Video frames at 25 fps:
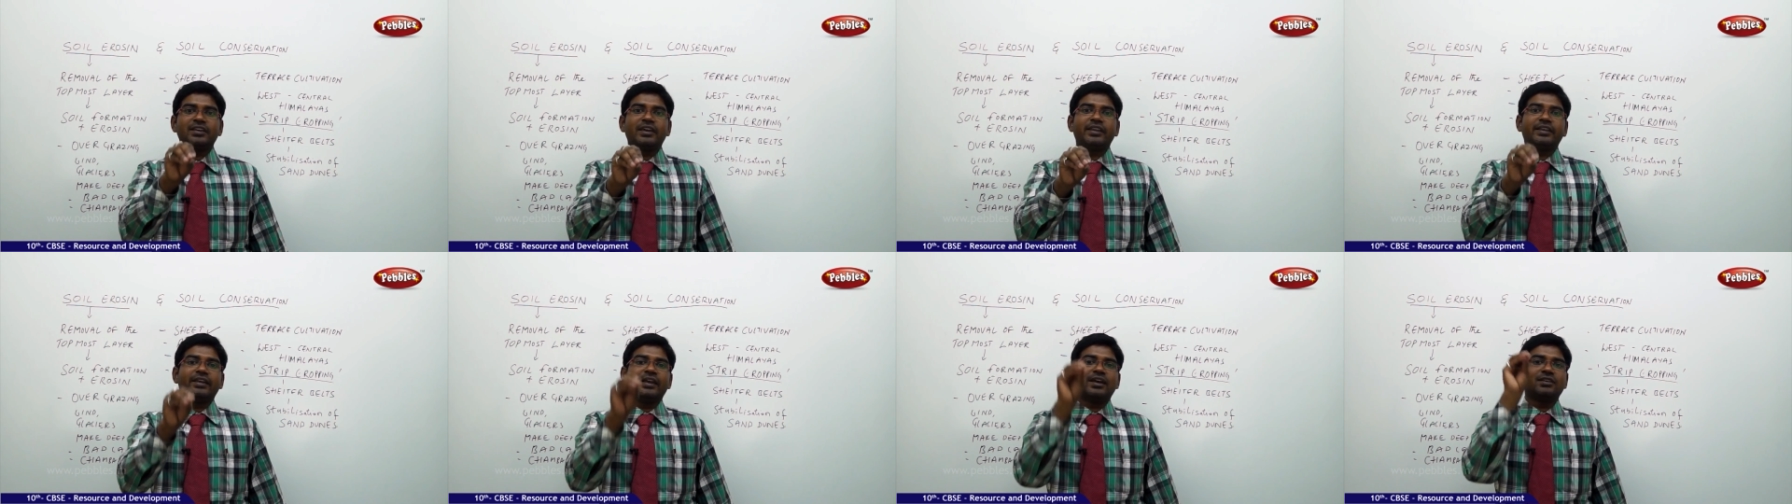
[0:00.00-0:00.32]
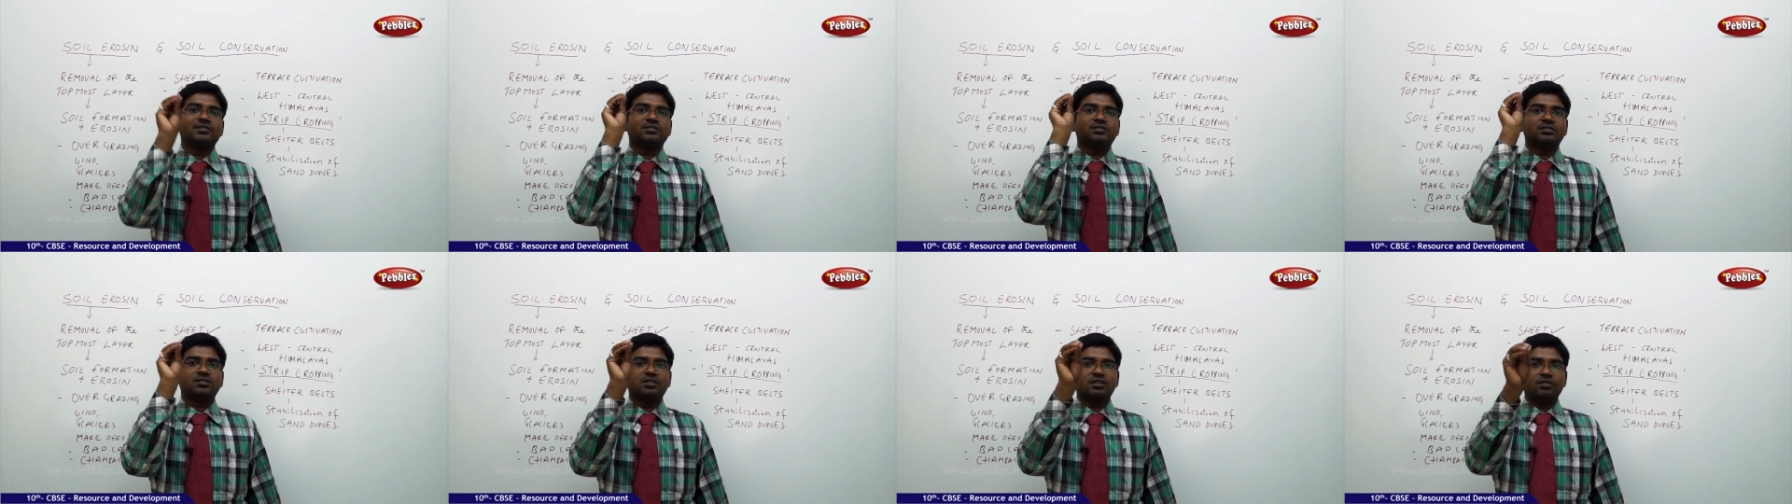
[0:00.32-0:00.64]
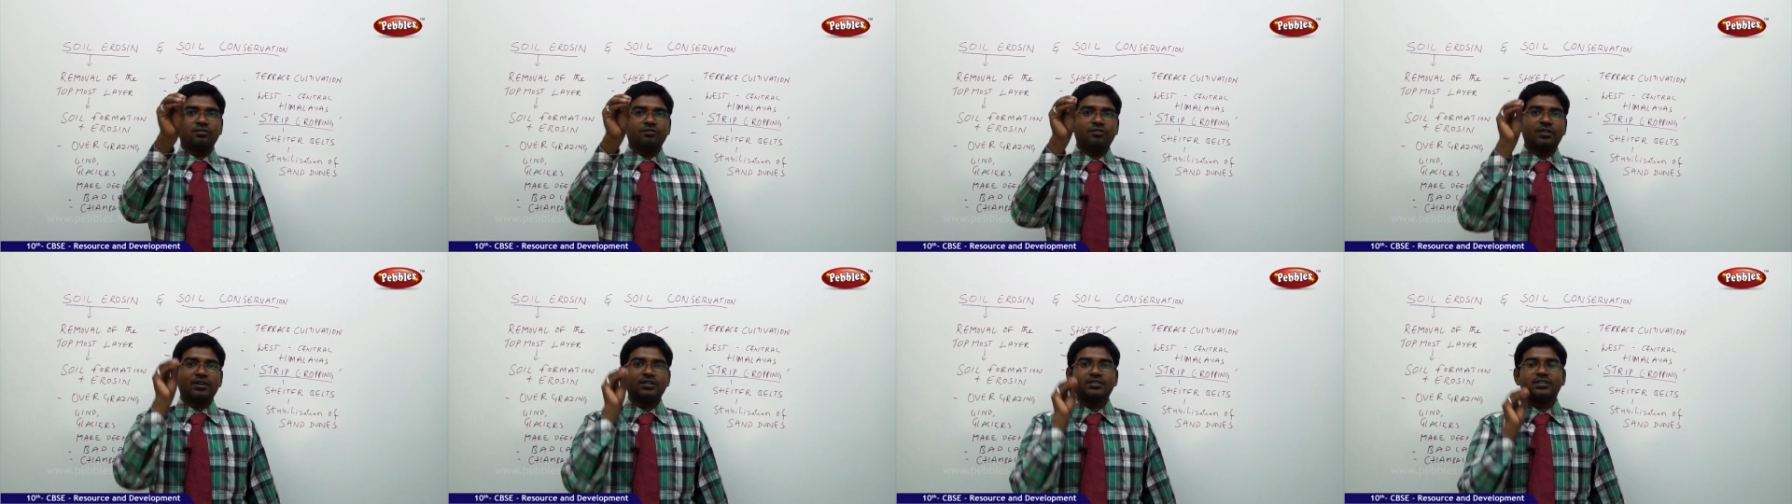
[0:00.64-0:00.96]
areas
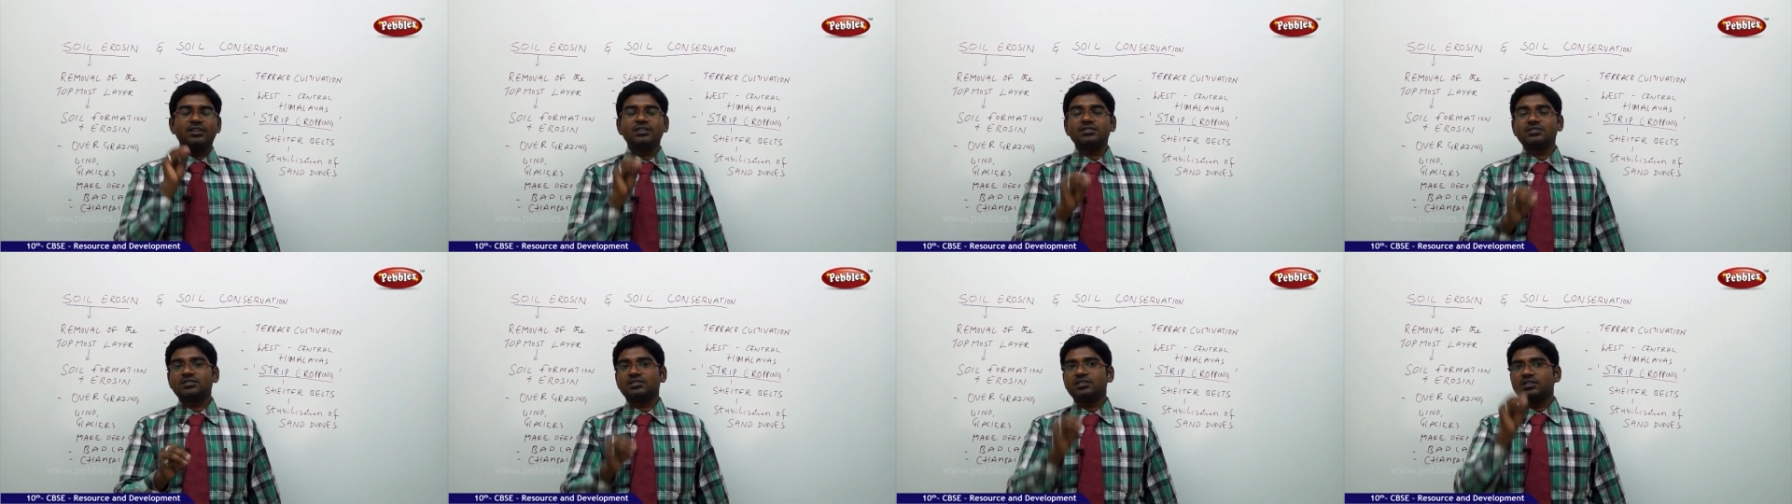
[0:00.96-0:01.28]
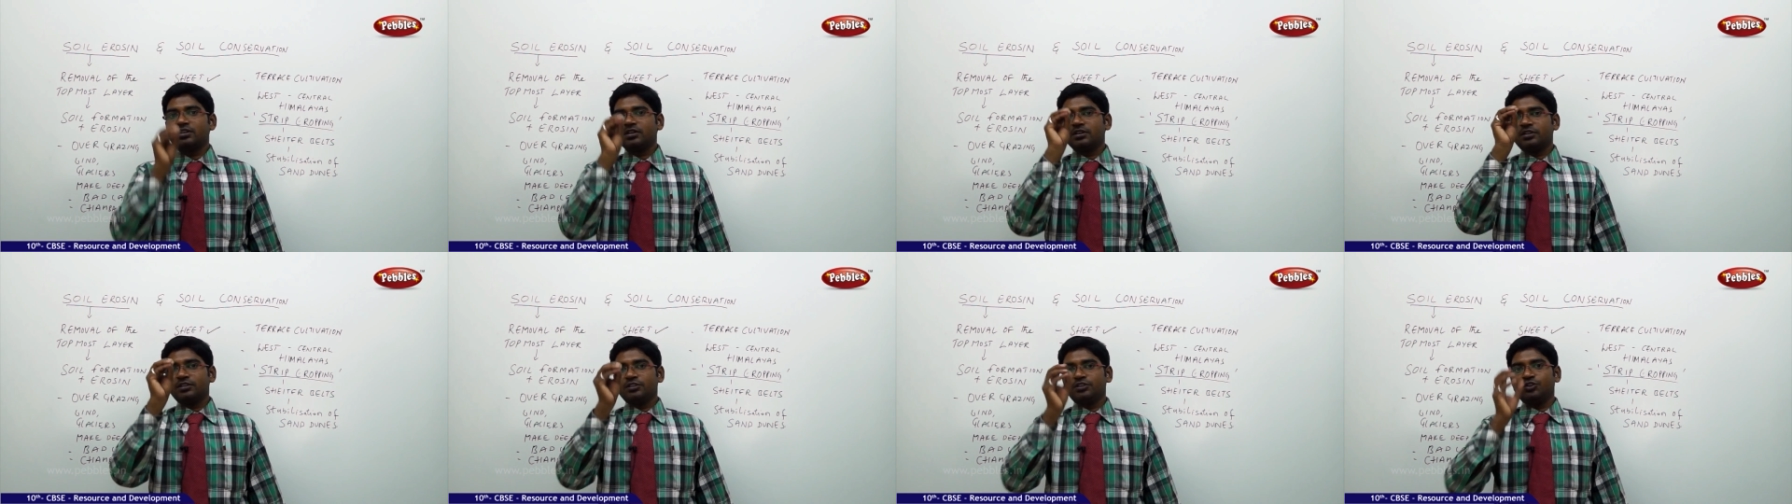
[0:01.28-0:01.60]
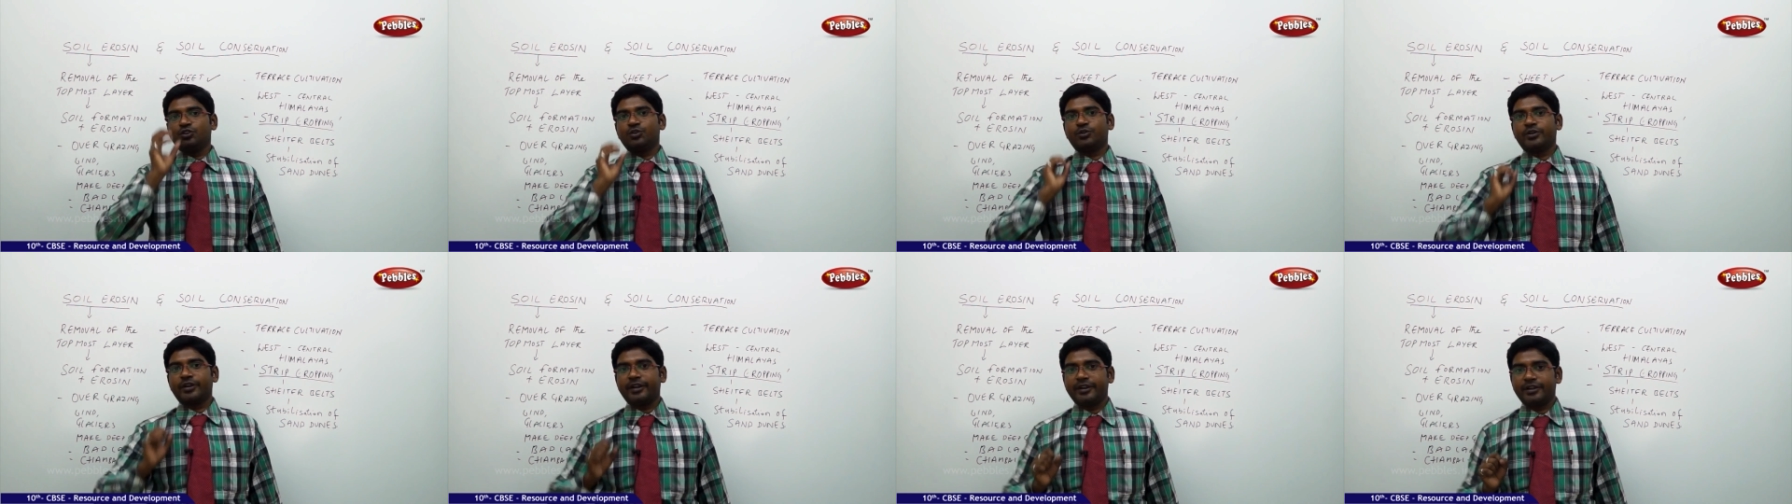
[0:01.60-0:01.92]
for this
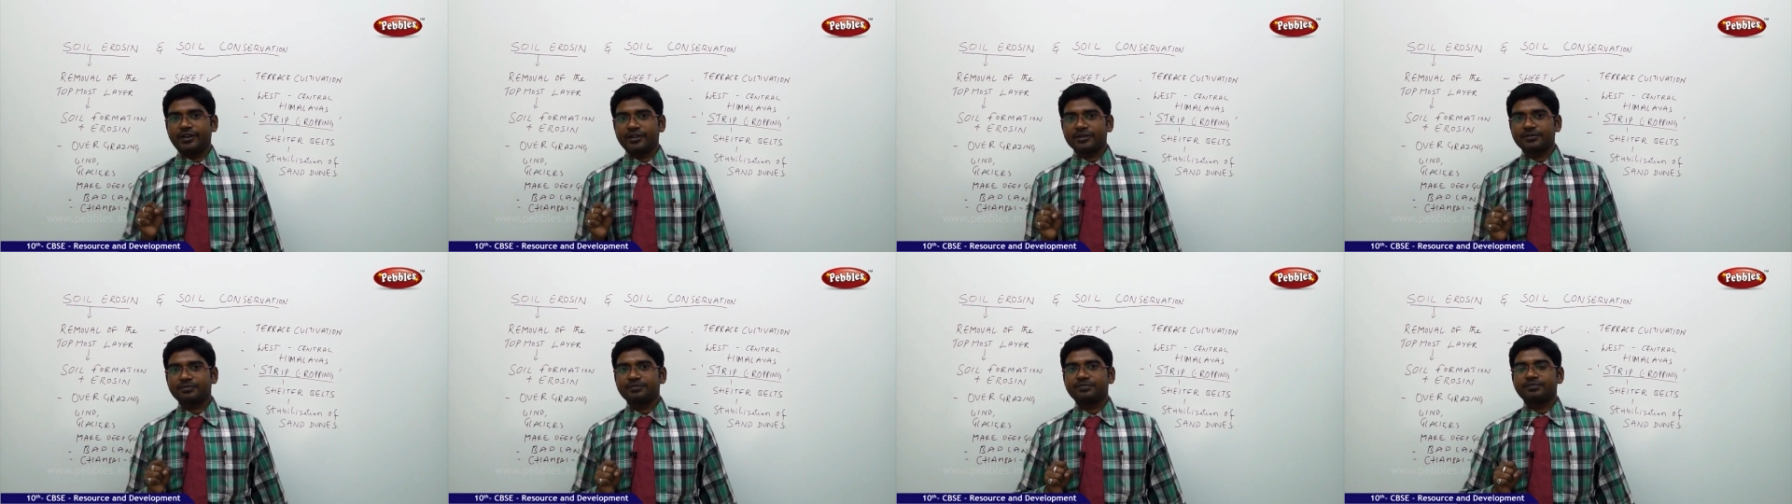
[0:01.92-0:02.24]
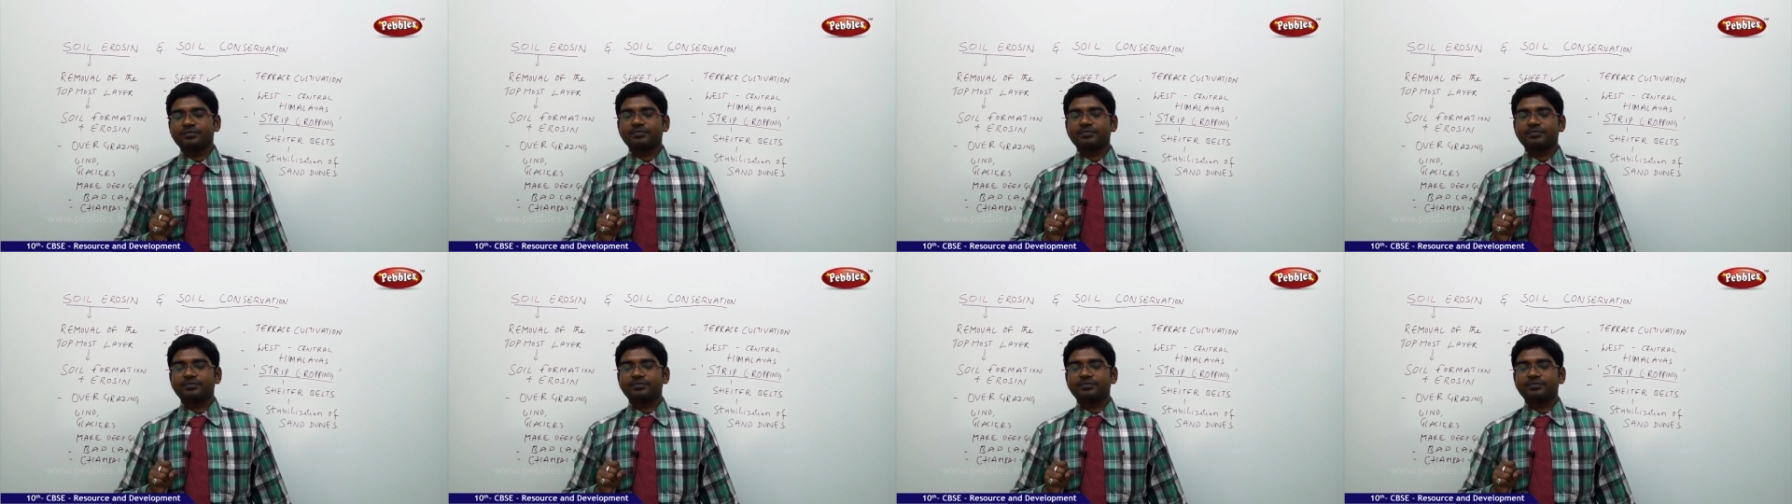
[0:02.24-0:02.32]
unit.